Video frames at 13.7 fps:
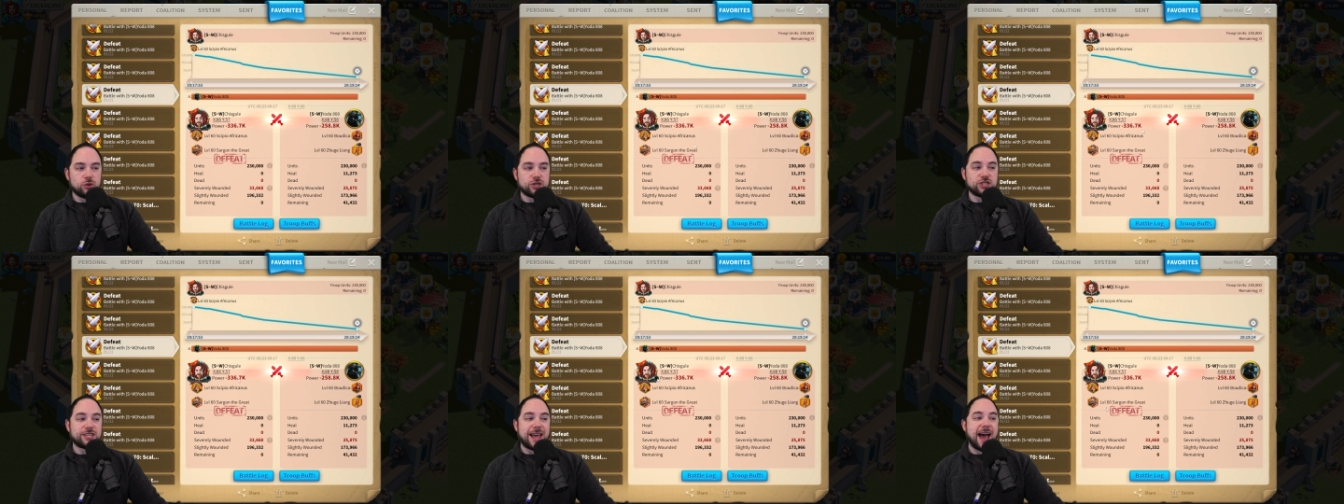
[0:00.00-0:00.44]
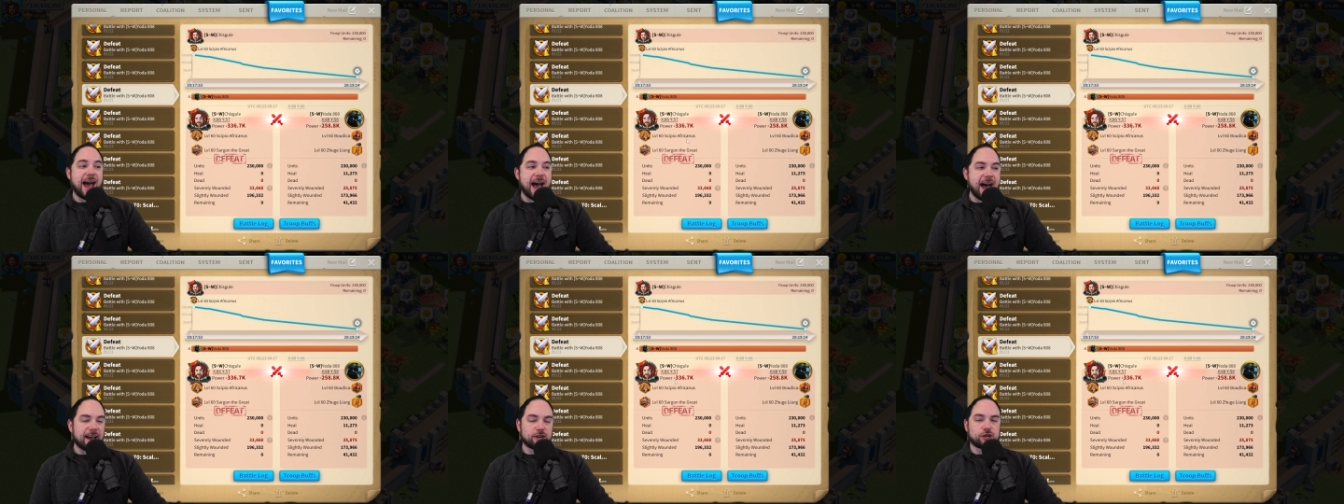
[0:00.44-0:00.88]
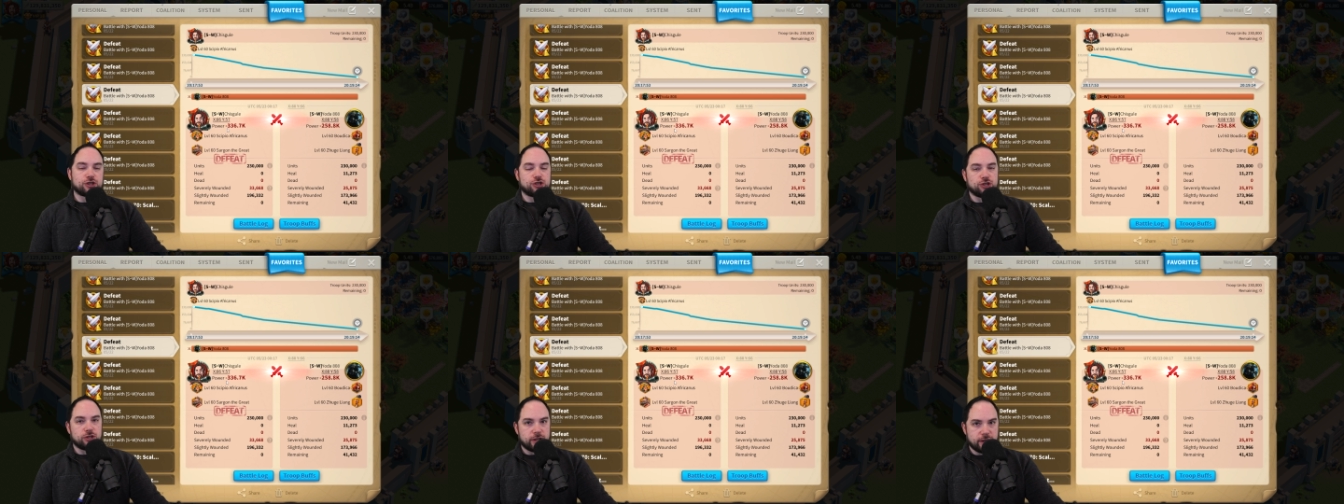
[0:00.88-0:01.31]
which is
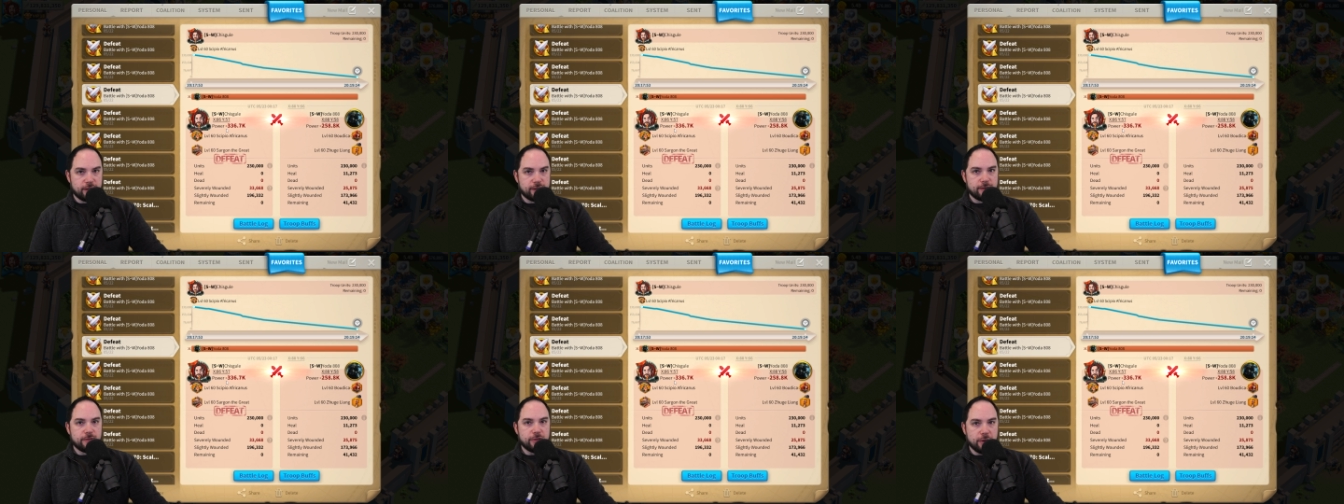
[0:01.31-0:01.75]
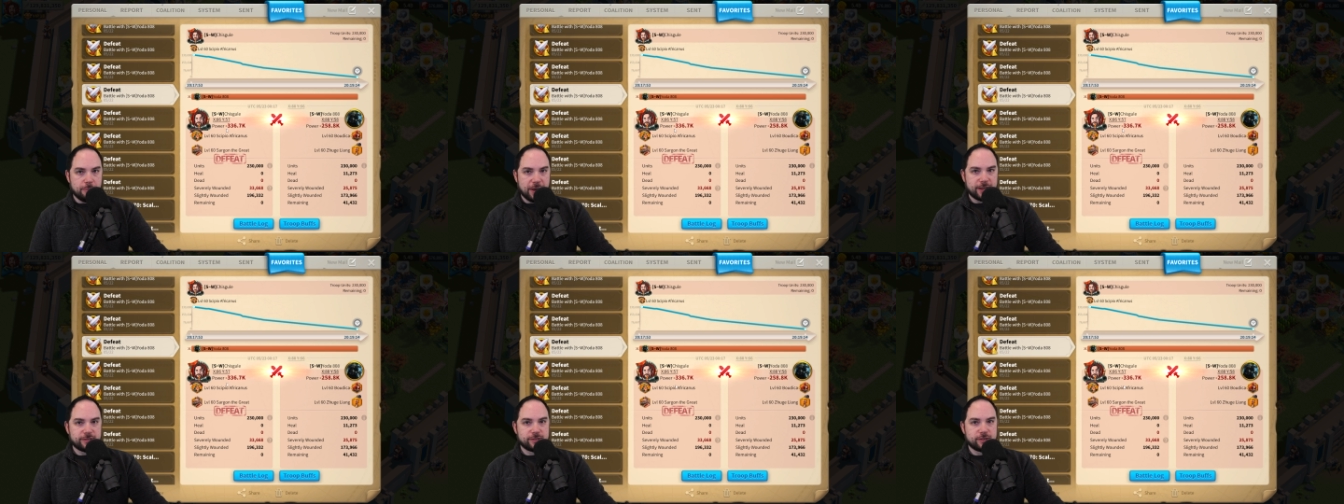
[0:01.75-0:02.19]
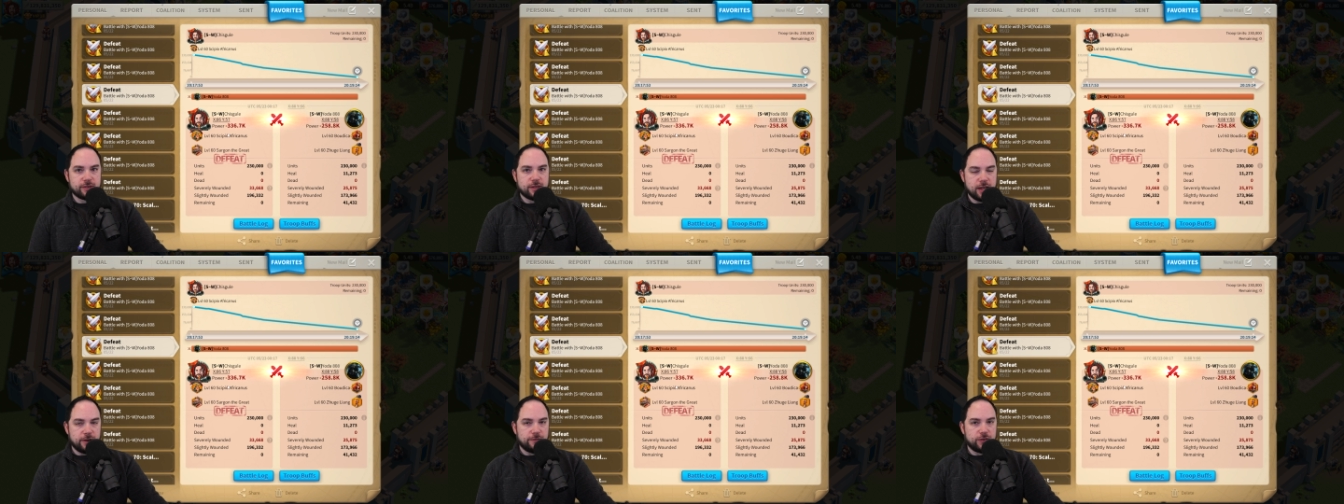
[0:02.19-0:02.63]
actually the best
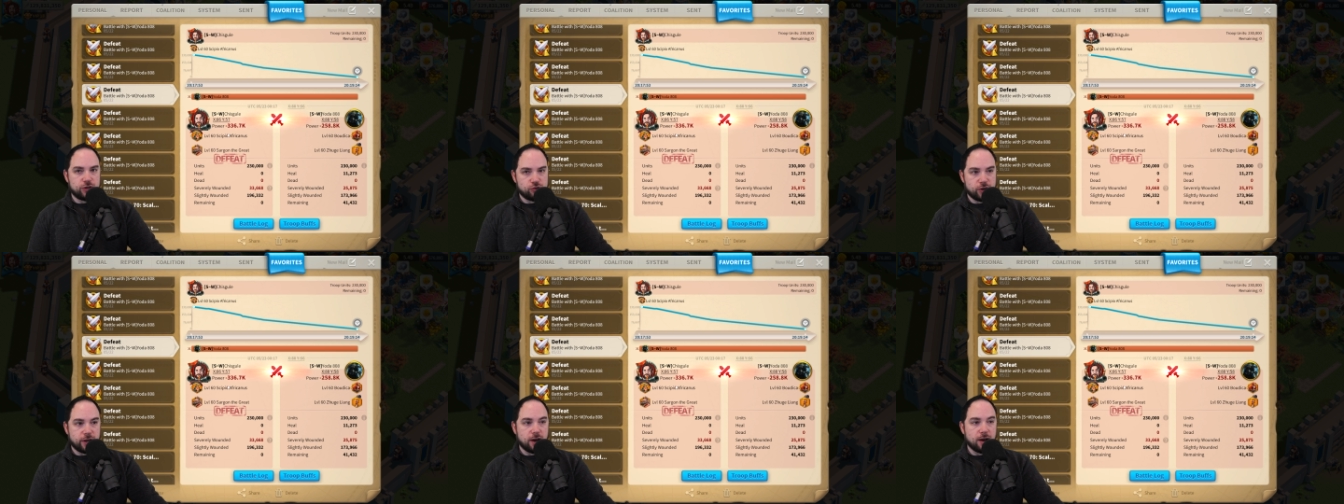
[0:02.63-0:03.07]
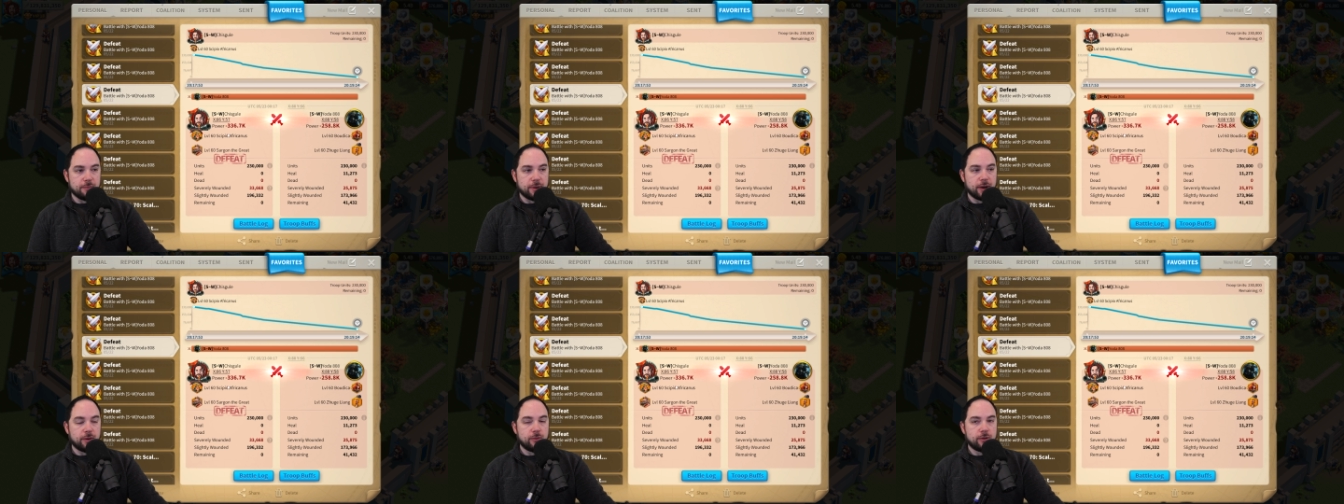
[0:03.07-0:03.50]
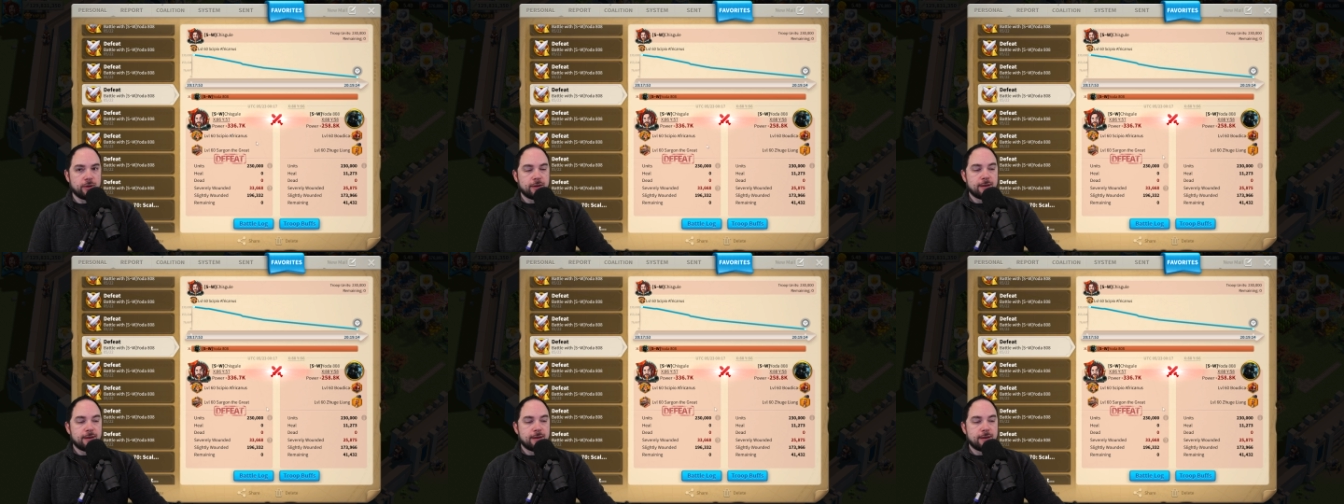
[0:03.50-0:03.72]
infantry combo